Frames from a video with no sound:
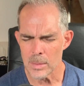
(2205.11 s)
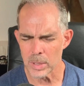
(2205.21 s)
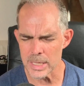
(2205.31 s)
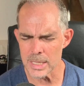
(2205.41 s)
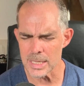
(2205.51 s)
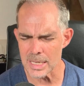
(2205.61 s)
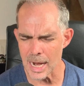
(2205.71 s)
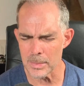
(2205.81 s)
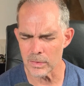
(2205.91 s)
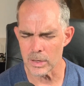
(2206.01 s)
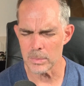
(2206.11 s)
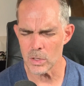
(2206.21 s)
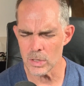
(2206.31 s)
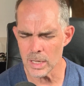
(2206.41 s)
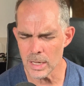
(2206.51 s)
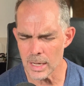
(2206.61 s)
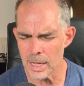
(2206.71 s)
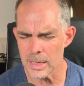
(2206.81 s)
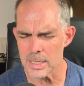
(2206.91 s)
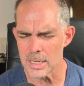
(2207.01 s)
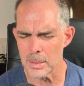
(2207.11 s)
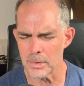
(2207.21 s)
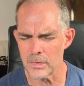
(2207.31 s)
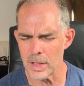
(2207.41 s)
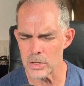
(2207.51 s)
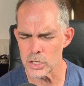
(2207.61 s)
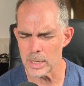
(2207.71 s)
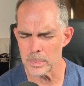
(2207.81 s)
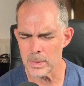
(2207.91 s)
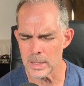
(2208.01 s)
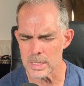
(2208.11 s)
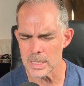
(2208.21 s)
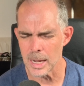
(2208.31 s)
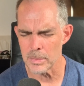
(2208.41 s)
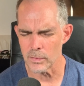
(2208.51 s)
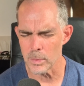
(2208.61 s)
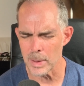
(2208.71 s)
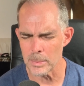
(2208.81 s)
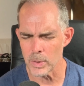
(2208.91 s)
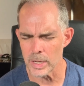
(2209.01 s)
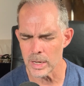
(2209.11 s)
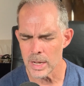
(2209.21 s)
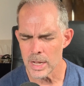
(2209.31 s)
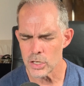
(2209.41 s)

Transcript: Bless this time of communion and this time of fellowship and this time of remembering